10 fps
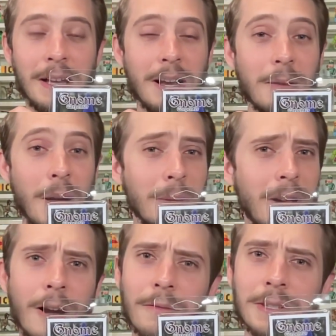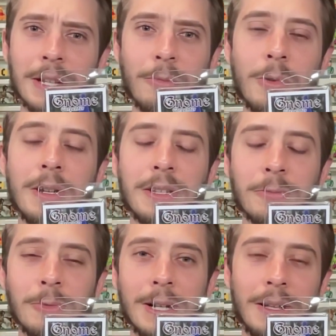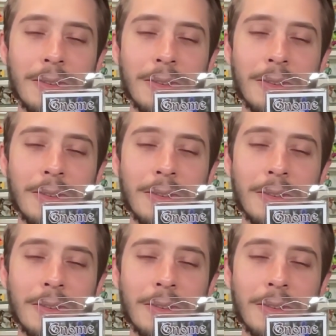probably harvesting wood as well.